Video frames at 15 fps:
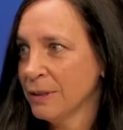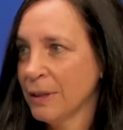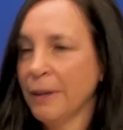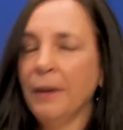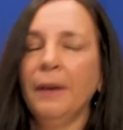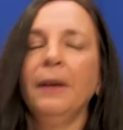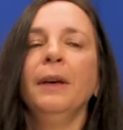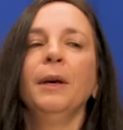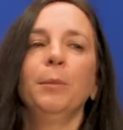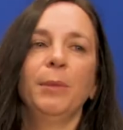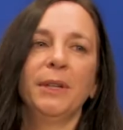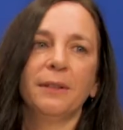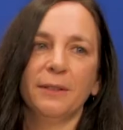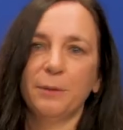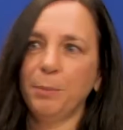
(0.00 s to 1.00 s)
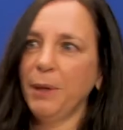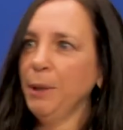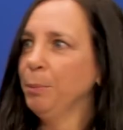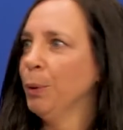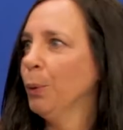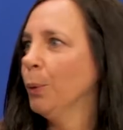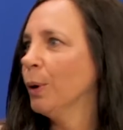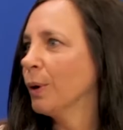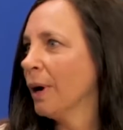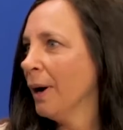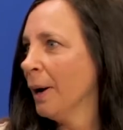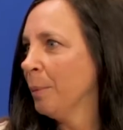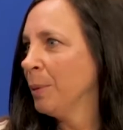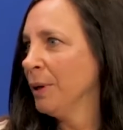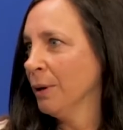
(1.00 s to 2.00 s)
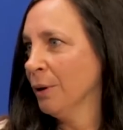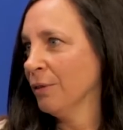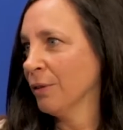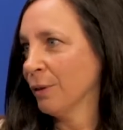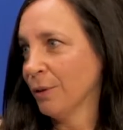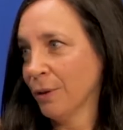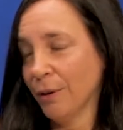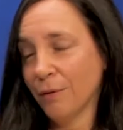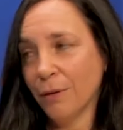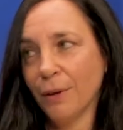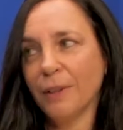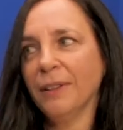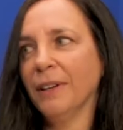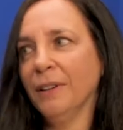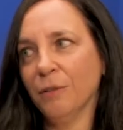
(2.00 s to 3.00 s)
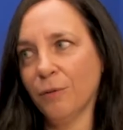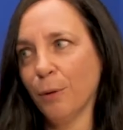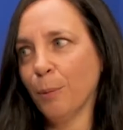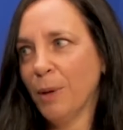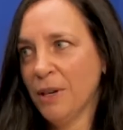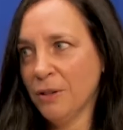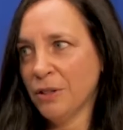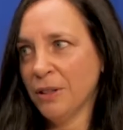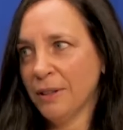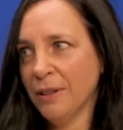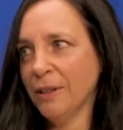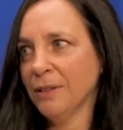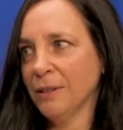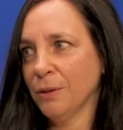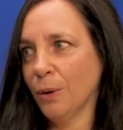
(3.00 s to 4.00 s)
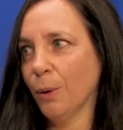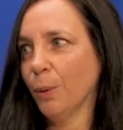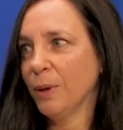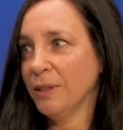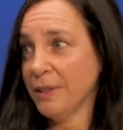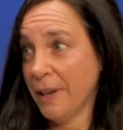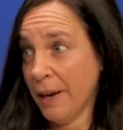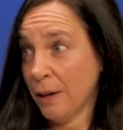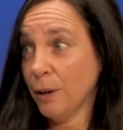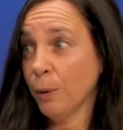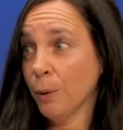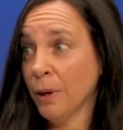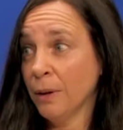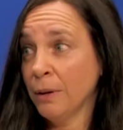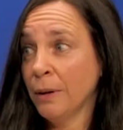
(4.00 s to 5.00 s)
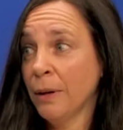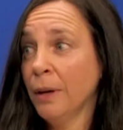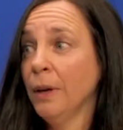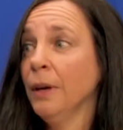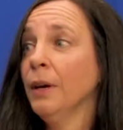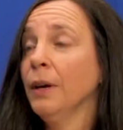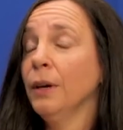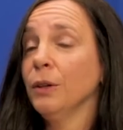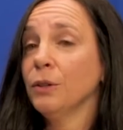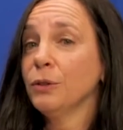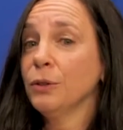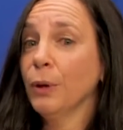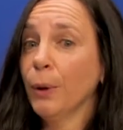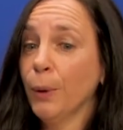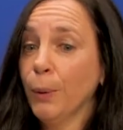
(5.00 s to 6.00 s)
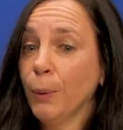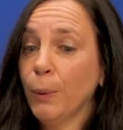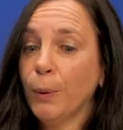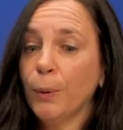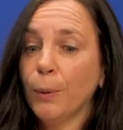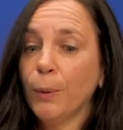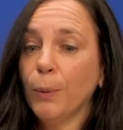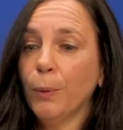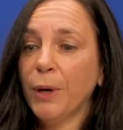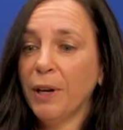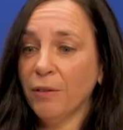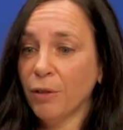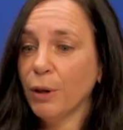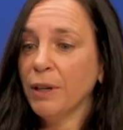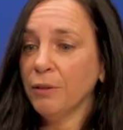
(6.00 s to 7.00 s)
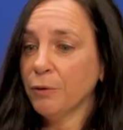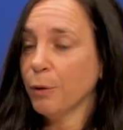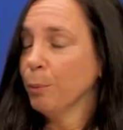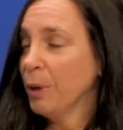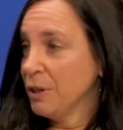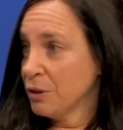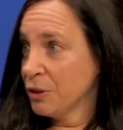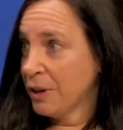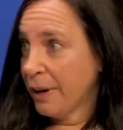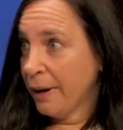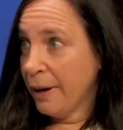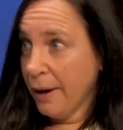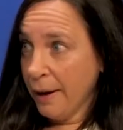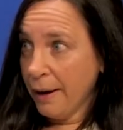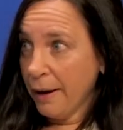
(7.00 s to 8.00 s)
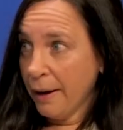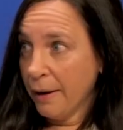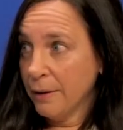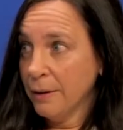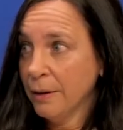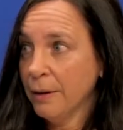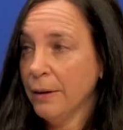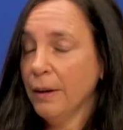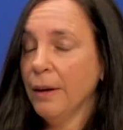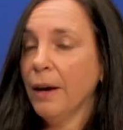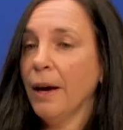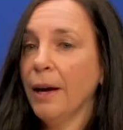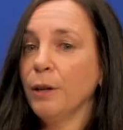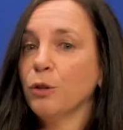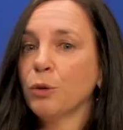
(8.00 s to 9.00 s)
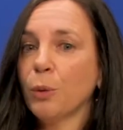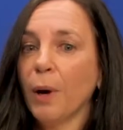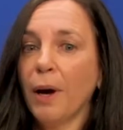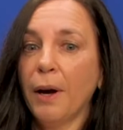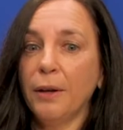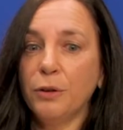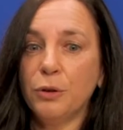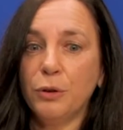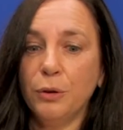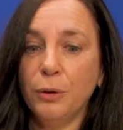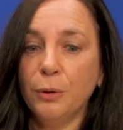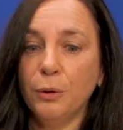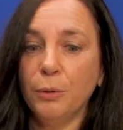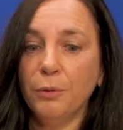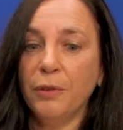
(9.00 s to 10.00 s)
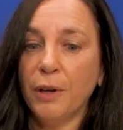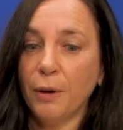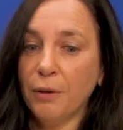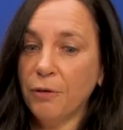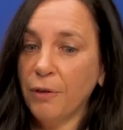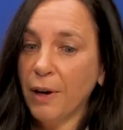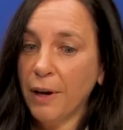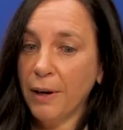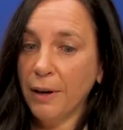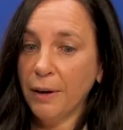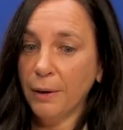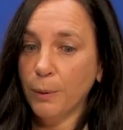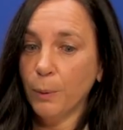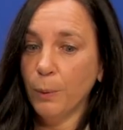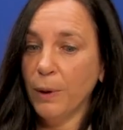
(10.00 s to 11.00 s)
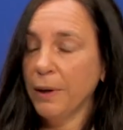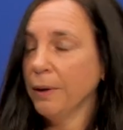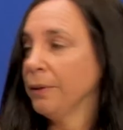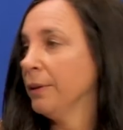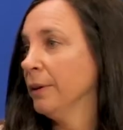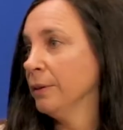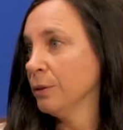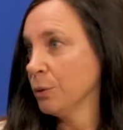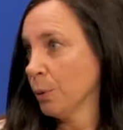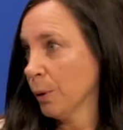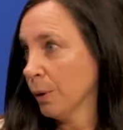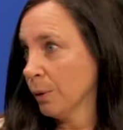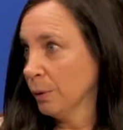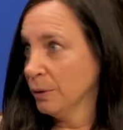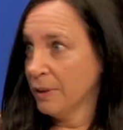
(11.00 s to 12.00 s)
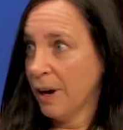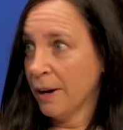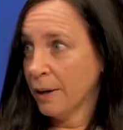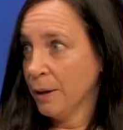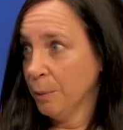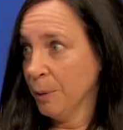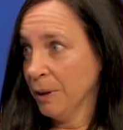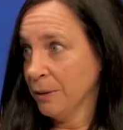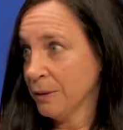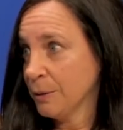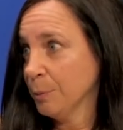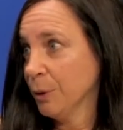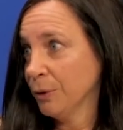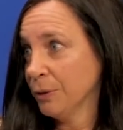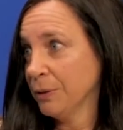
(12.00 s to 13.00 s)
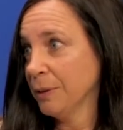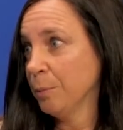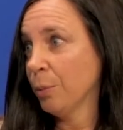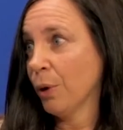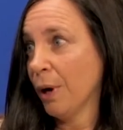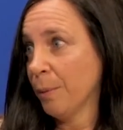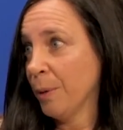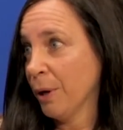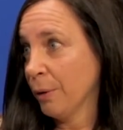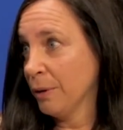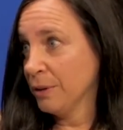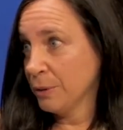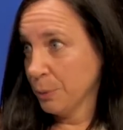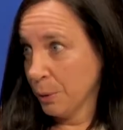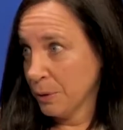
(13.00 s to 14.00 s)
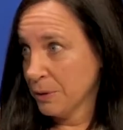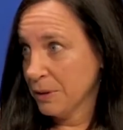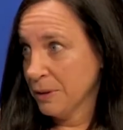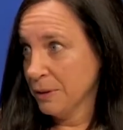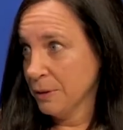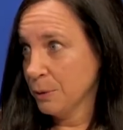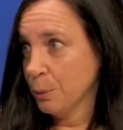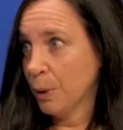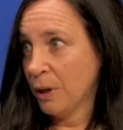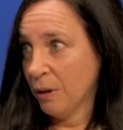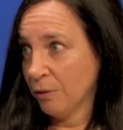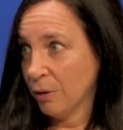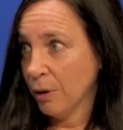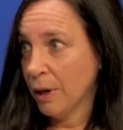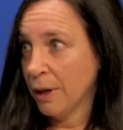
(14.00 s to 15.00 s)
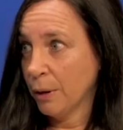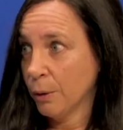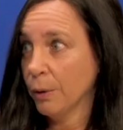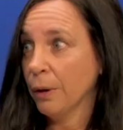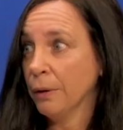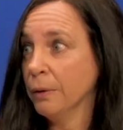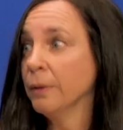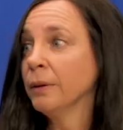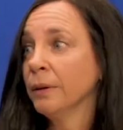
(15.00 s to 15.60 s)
mm -hmm. because people will copy over and over, and the information isn't always accurate. So, whatever information I had, I tried to verify it with historical documents, mostly primary sources, whenever I could.